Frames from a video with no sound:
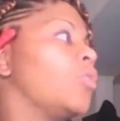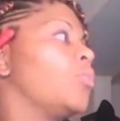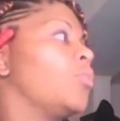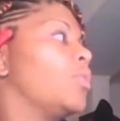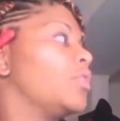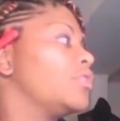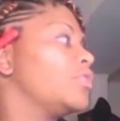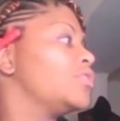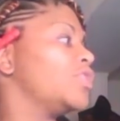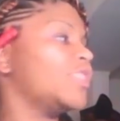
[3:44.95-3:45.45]

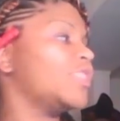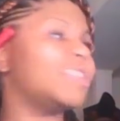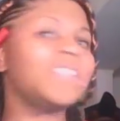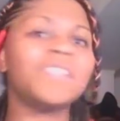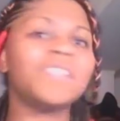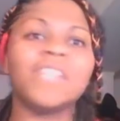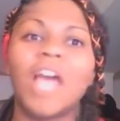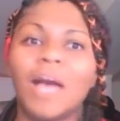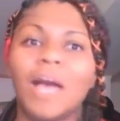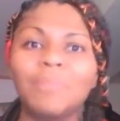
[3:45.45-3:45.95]
world just
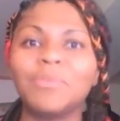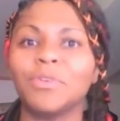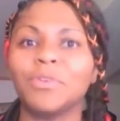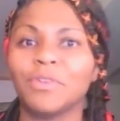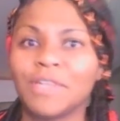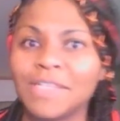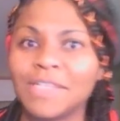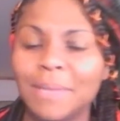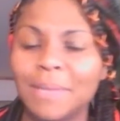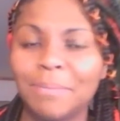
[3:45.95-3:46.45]
stopped or
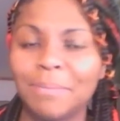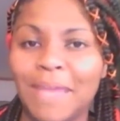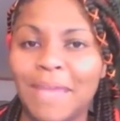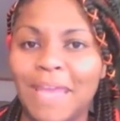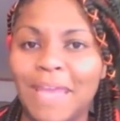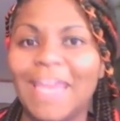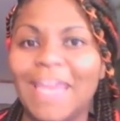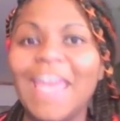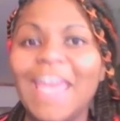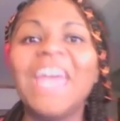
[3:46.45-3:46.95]
is it me?